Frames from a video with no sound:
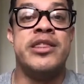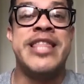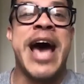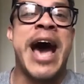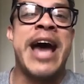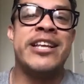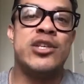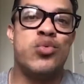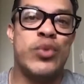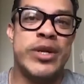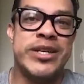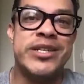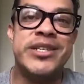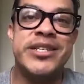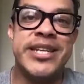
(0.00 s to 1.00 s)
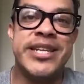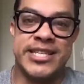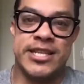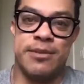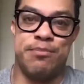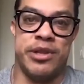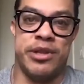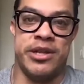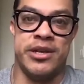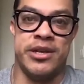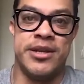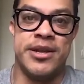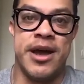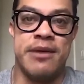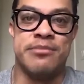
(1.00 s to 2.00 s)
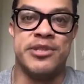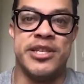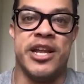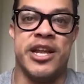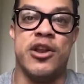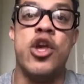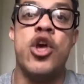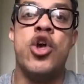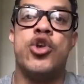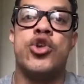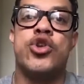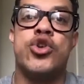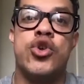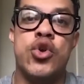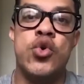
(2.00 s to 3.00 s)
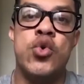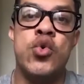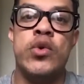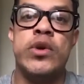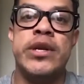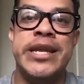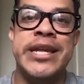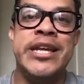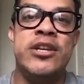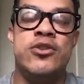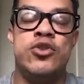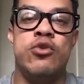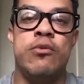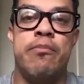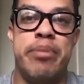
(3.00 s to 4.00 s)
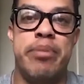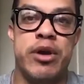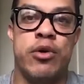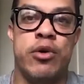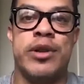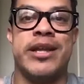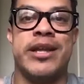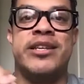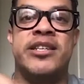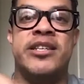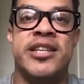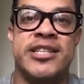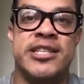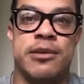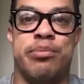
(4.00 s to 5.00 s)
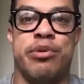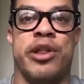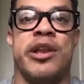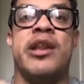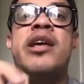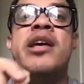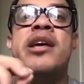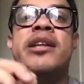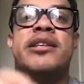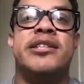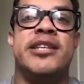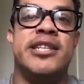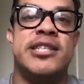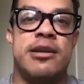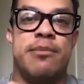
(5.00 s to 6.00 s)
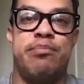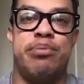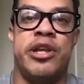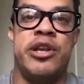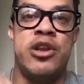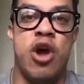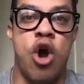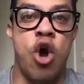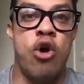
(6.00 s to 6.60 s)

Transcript: That is when discipline comes in. You need to build discipline. Discipline